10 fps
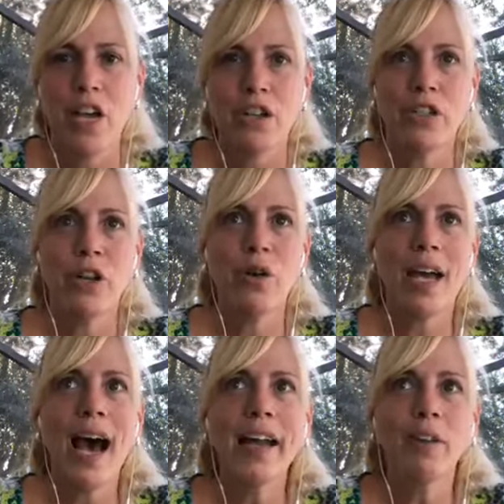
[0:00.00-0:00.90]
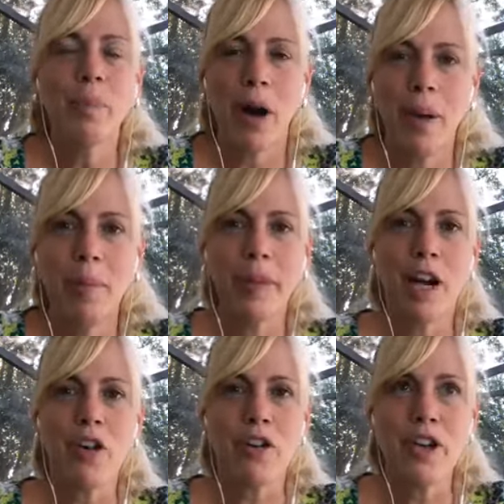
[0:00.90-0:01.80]
So that's probably
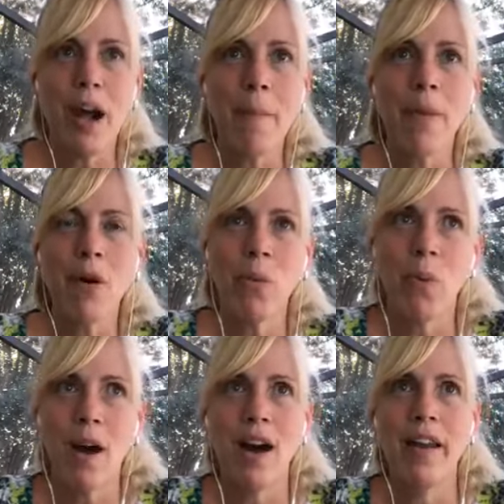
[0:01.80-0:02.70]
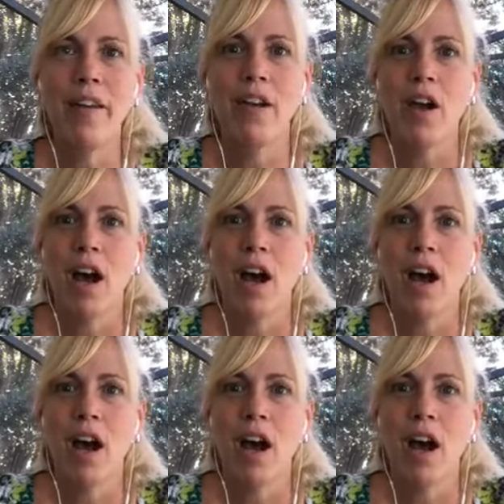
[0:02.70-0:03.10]
our number one